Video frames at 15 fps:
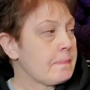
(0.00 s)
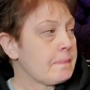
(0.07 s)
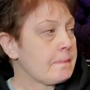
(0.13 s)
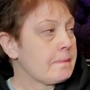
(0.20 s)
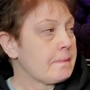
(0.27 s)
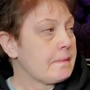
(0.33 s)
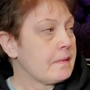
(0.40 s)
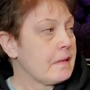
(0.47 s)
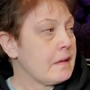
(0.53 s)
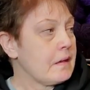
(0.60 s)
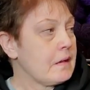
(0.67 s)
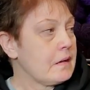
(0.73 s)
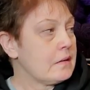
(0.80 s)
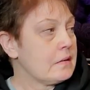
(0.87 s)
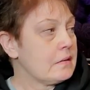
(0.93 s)

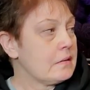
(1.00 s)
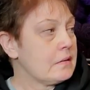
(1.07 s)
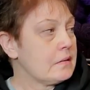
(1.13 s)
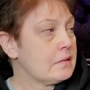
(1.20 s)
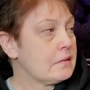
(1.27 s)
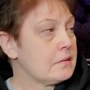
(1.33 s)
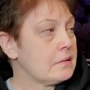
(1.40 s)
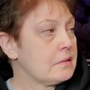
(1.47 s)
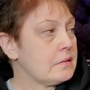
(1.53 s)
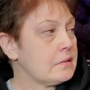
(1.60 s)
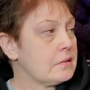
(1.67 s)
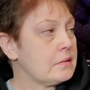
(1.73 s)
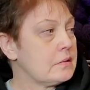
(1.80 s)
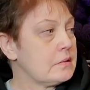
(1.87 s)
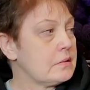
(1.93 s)

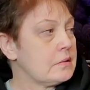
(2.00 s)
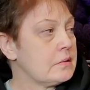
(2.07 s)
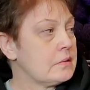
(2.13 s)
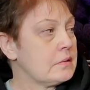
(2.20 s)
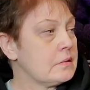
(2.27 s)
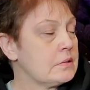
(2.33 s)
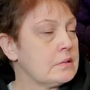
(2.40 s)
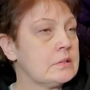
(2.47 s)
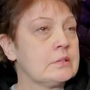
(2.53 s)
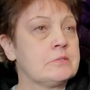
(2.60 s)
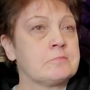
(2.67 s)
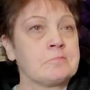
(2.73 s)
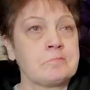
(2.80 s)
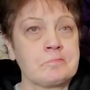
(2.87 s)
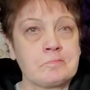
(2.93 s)

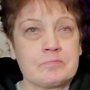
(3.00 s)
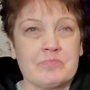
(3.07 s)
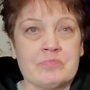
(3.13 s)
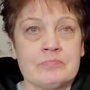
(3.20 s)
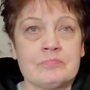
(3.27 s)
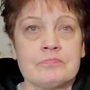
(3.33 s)
(silent)